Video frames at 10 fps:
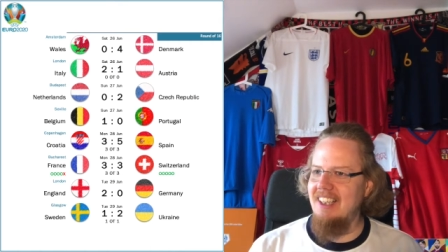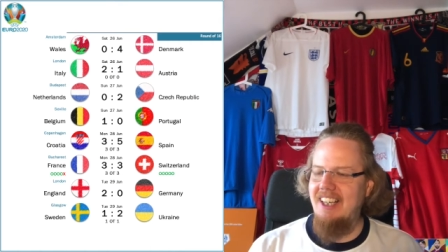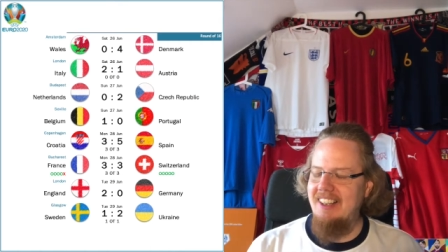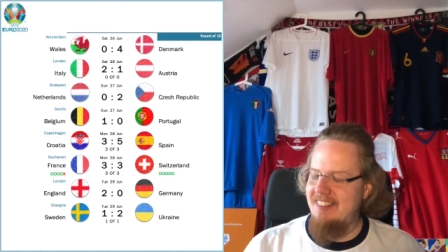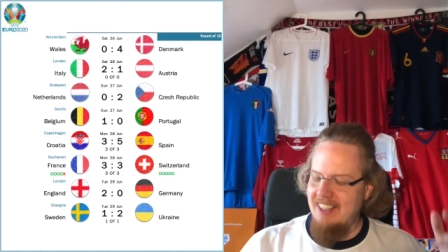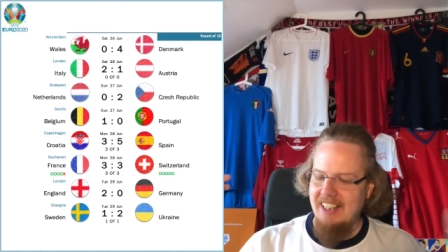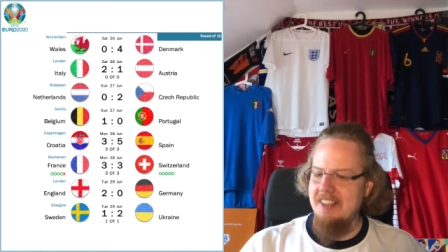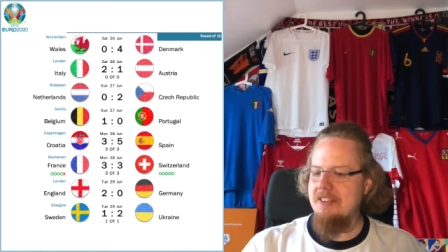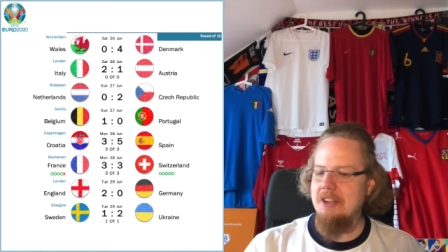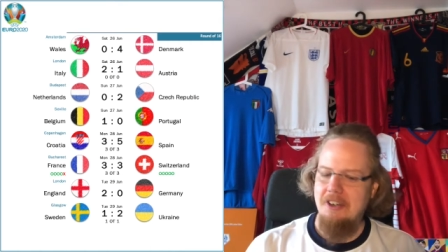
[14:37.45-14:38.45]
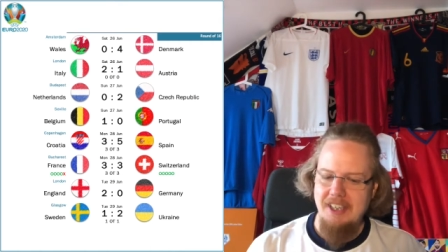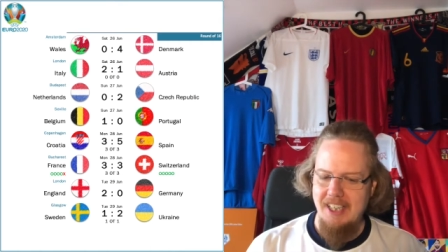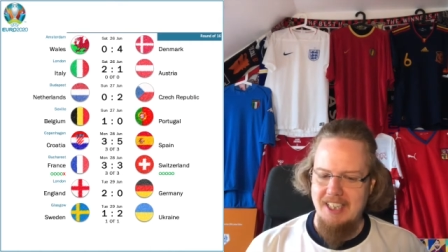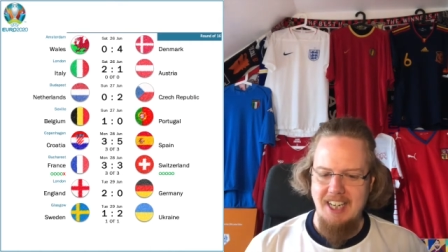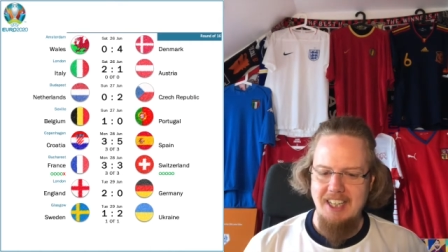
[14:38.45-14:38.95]
I tell the
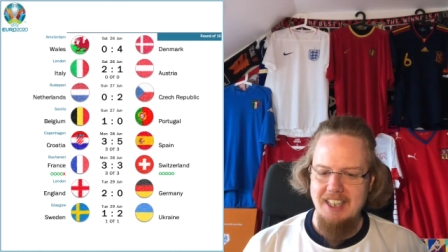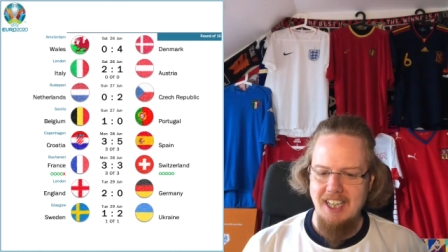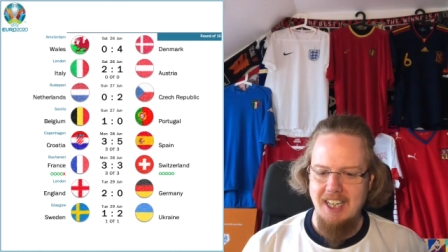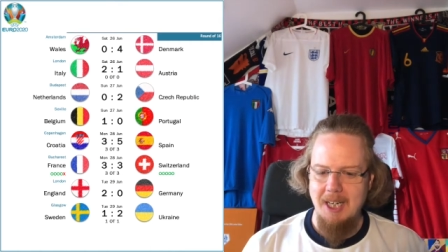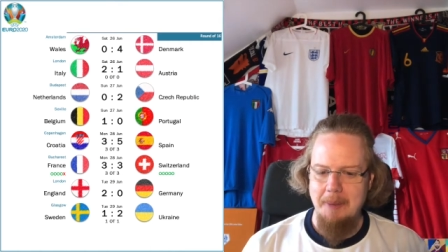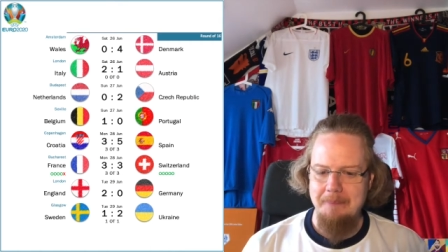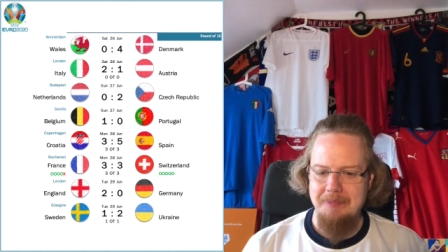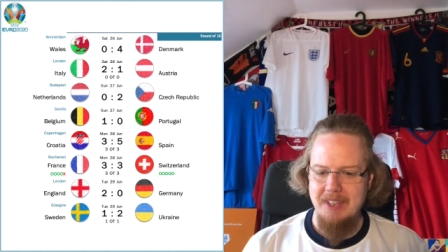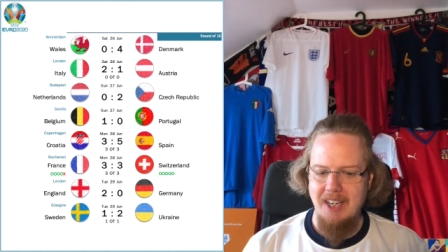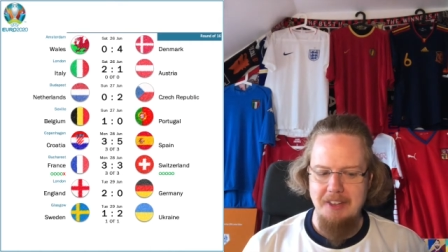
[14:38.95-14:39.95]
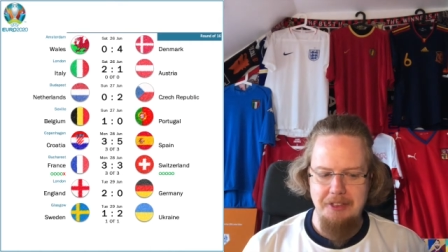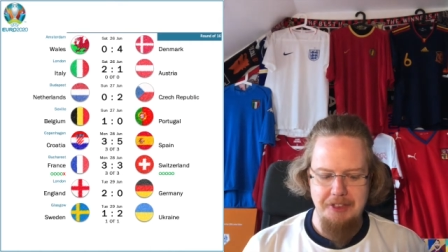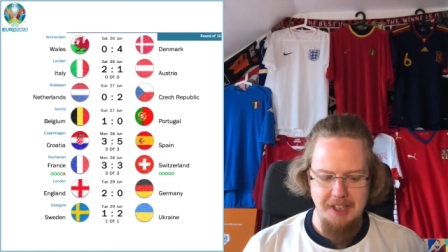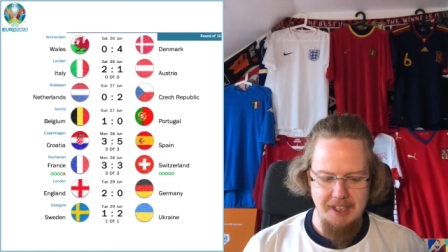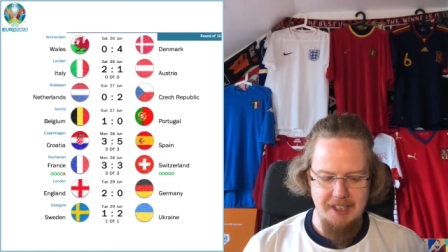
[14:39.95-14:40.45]
story again. Um, I
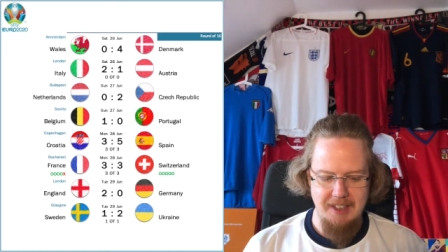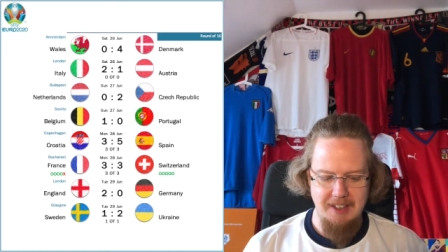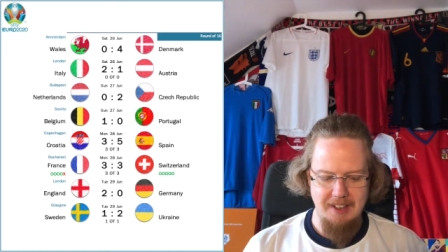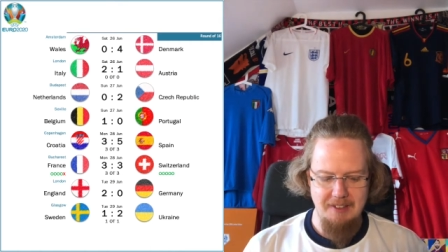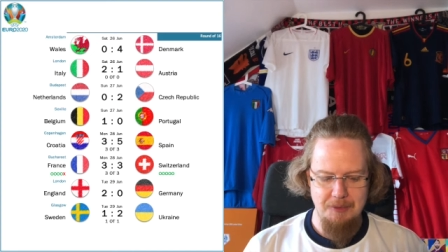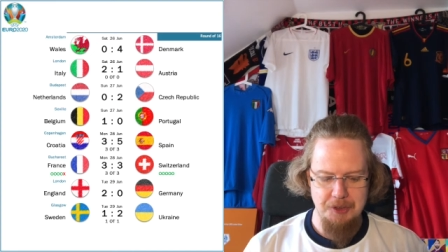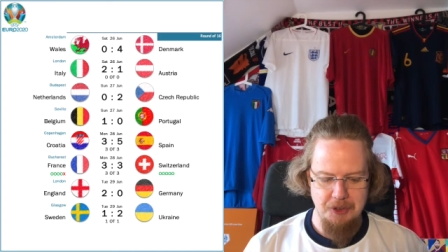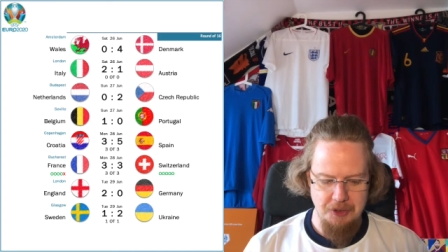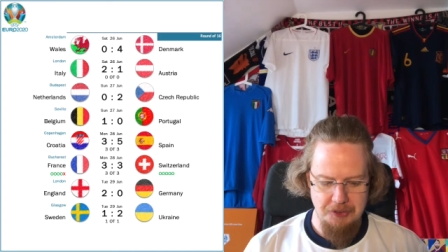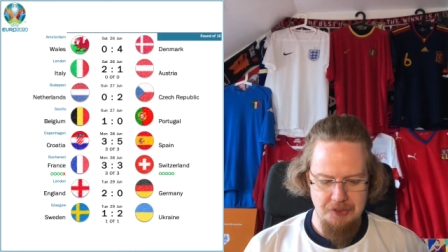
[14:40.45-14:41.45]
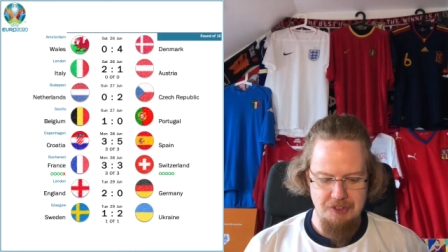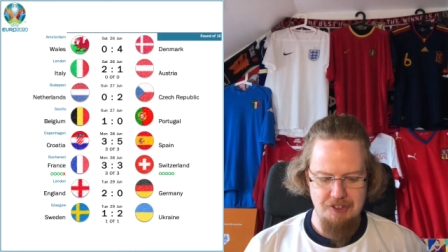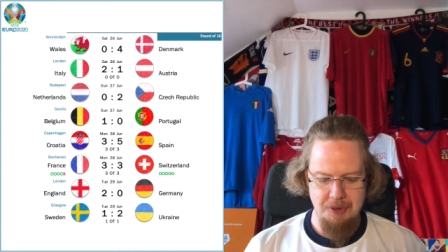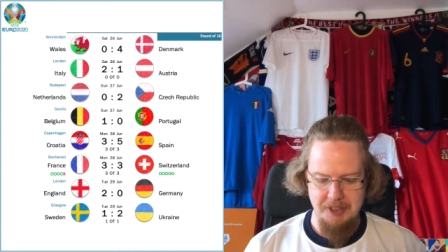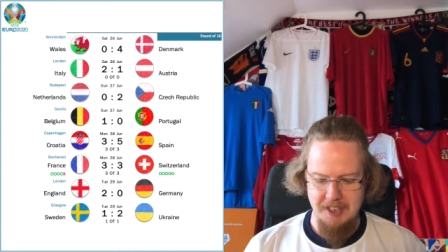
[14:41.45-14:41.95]
think what Austria
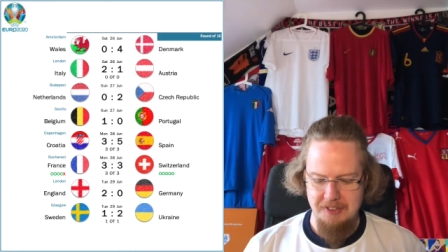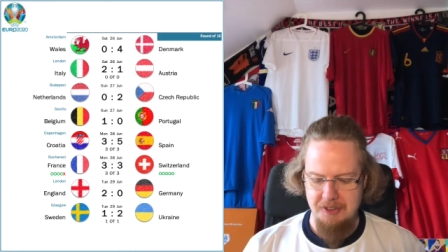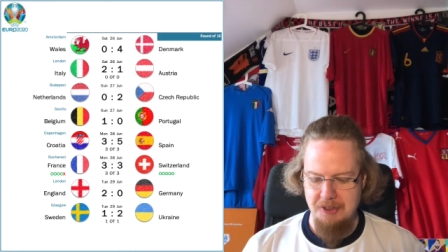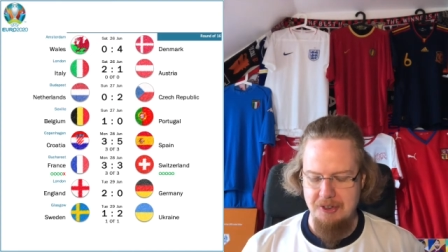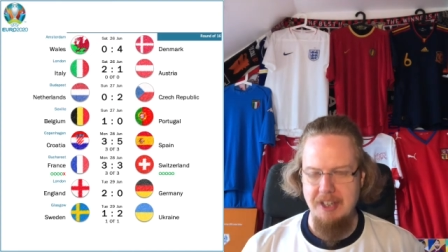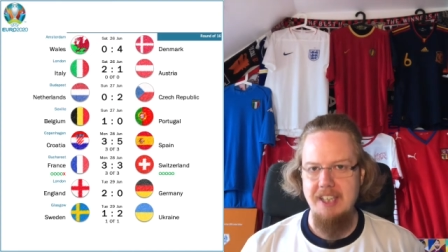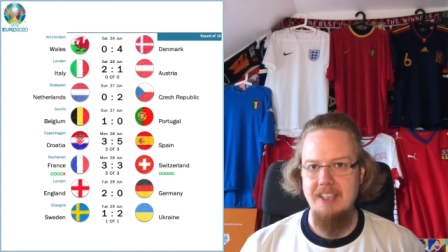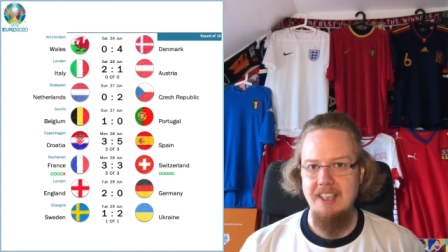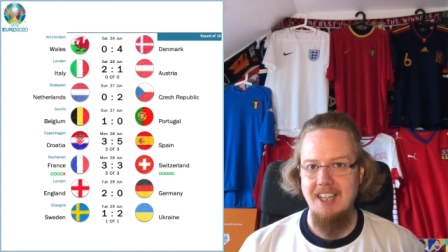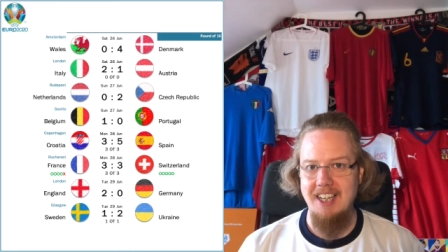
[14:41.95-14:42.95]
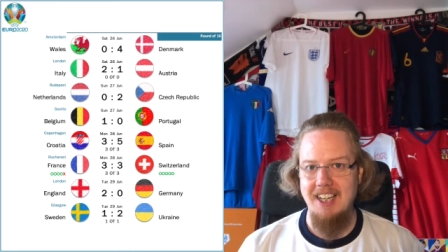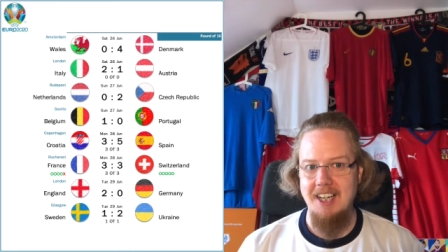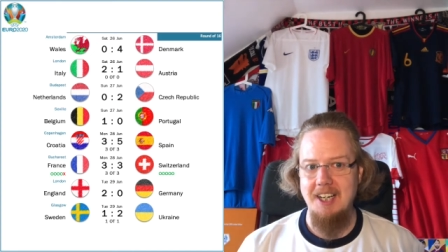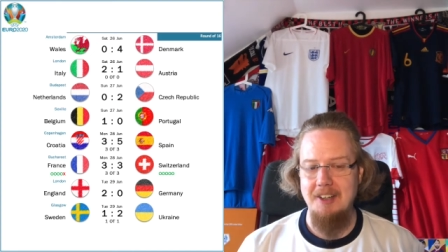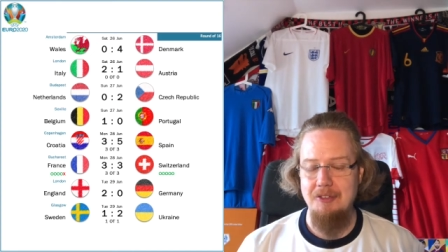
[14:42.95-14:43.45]
showed against Ukraine
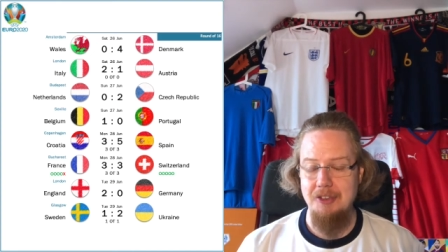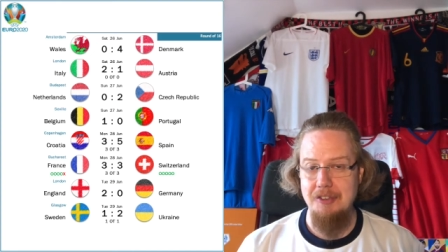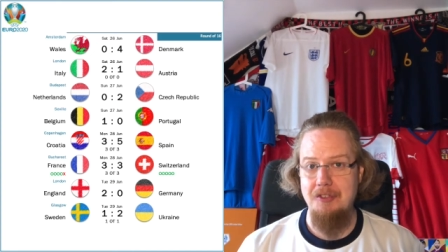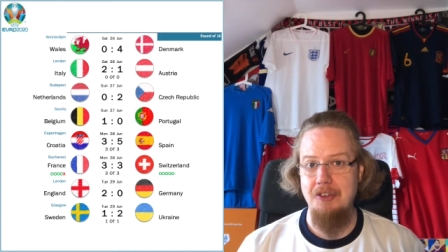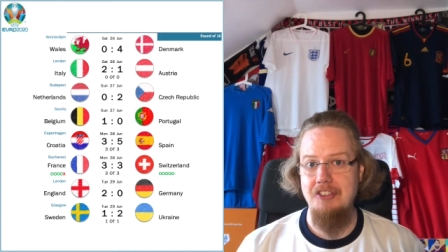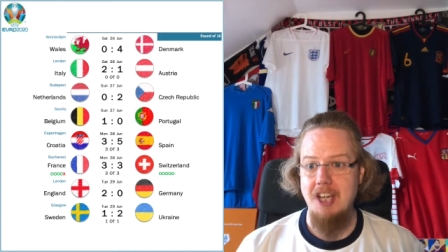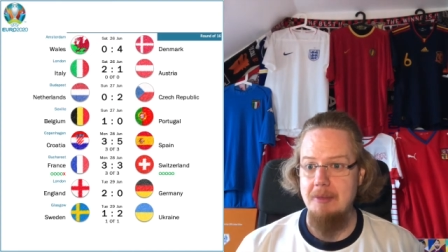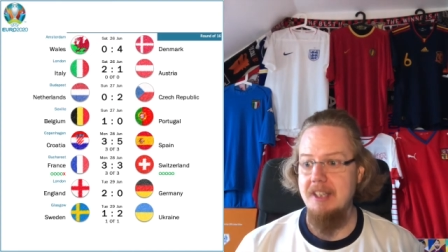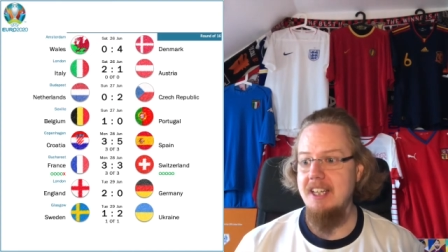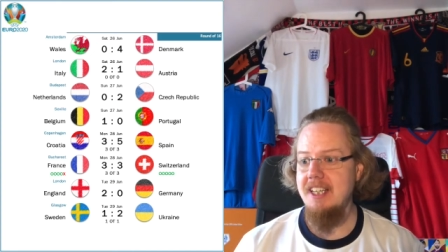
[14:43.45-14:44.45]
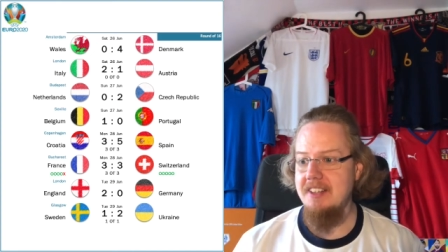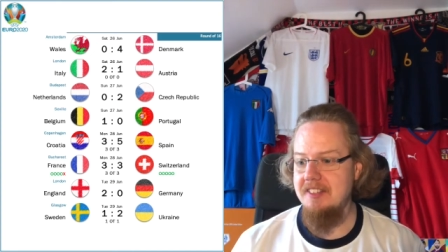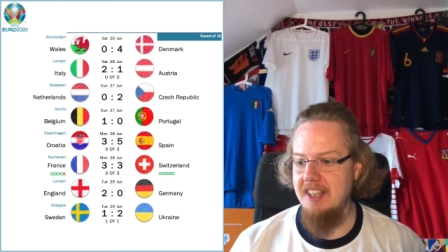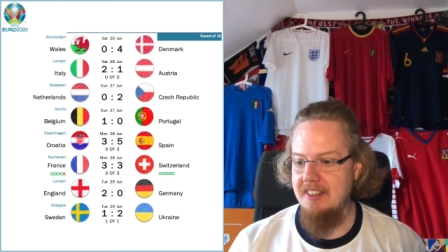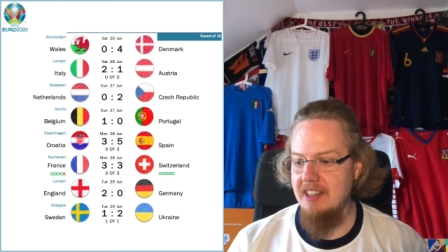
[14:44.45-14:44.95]
uh, for the first time and then
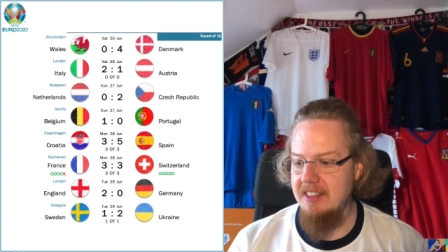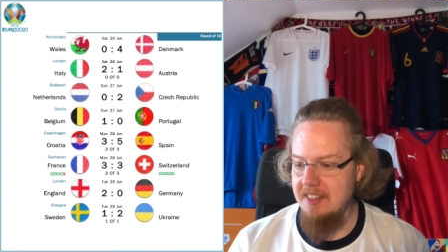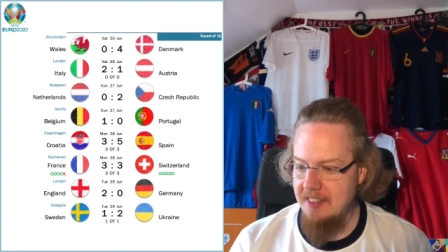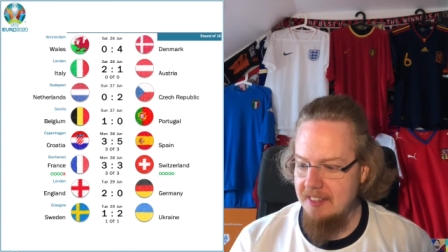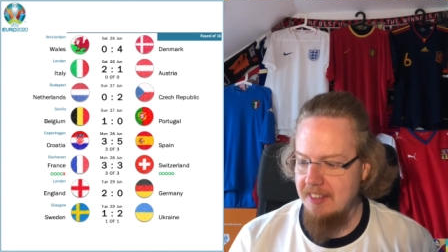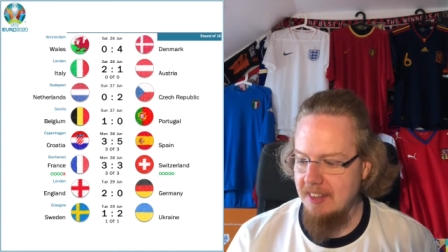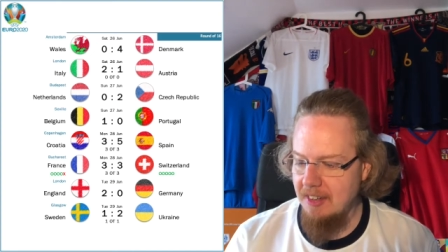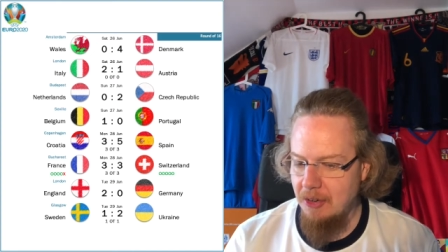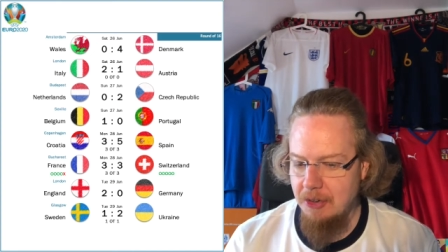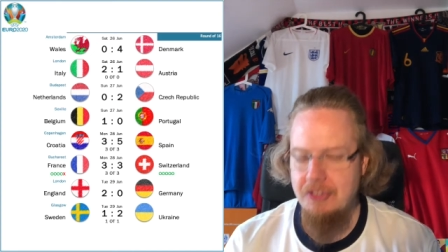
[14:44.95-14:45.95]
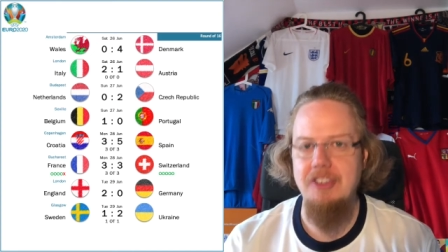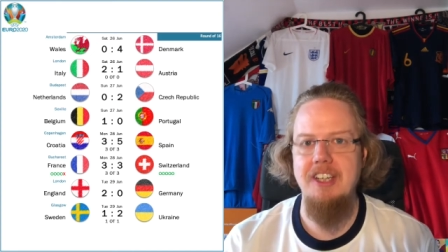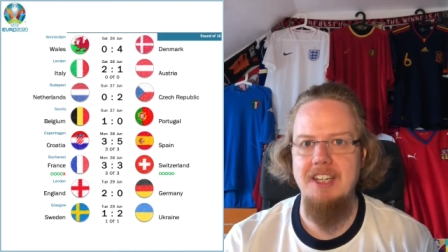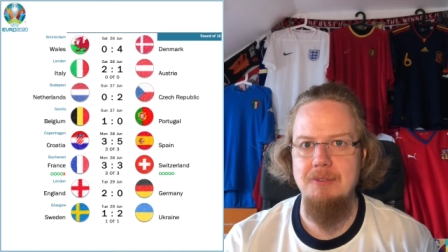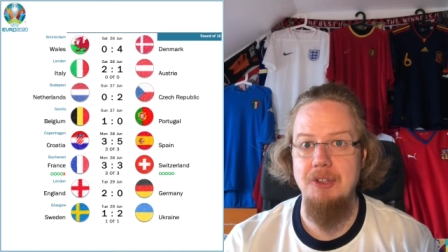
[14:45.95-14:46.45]
against Italy. This is the Austria
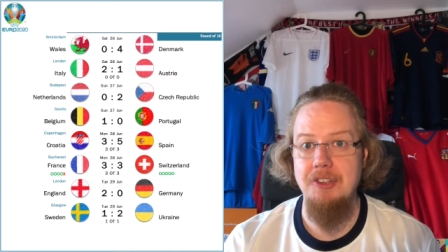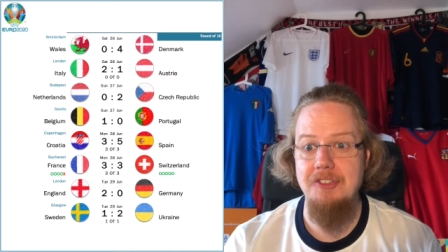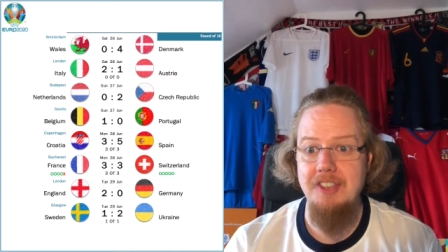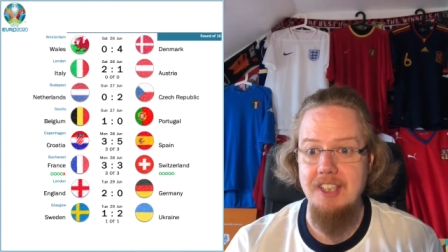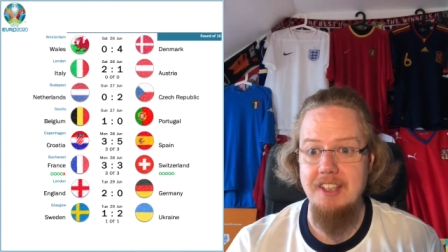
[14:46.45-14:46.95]
that I want to see.